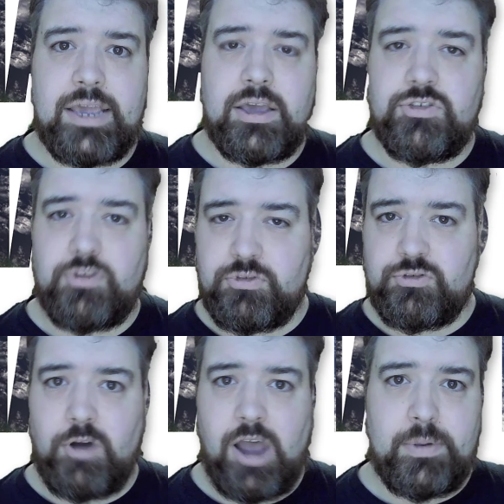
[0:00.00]

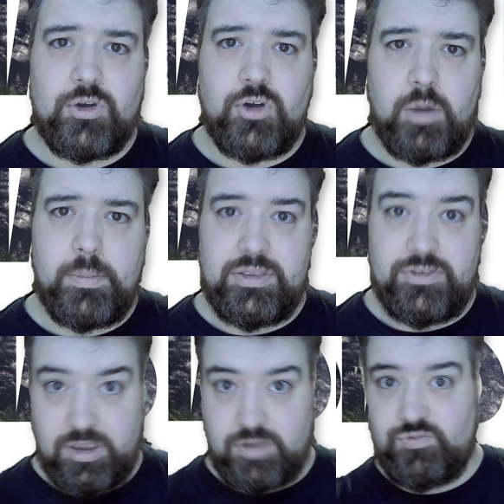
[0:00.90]
subscribe and comment.
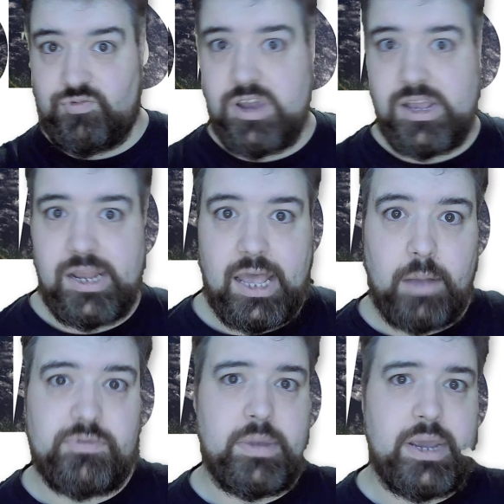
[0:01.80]
It really
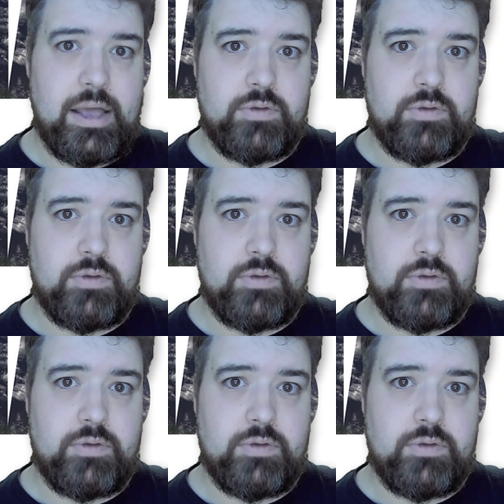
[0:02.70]
helps me out.